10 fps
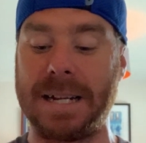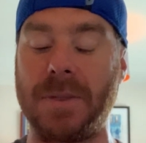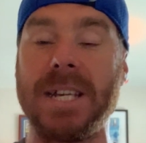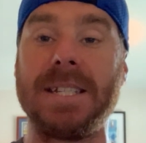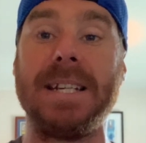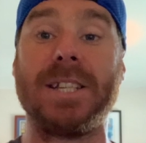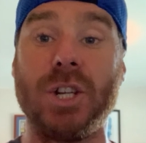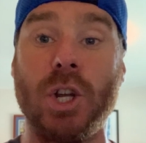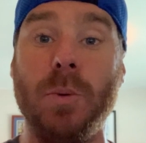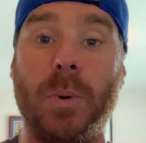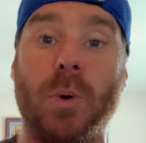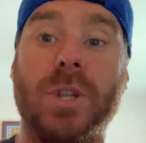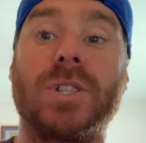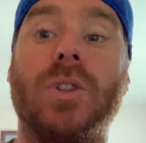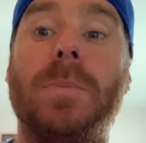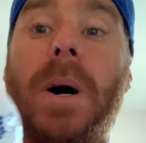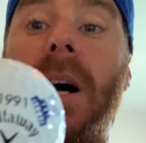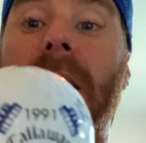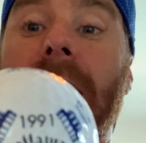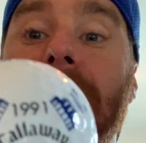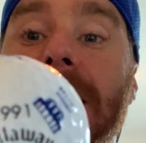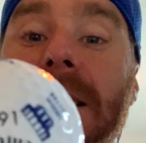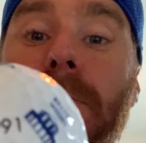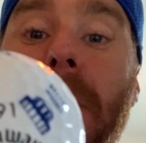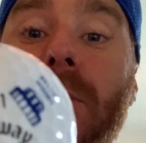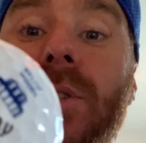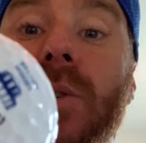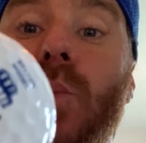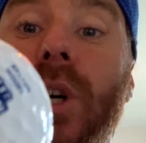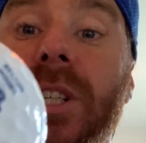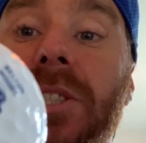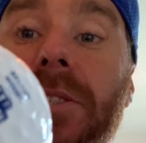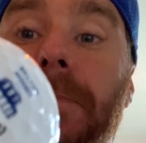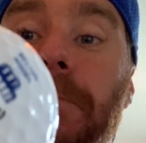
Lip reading: Now, this is a new ball that's on the market, and this is Belton Woods.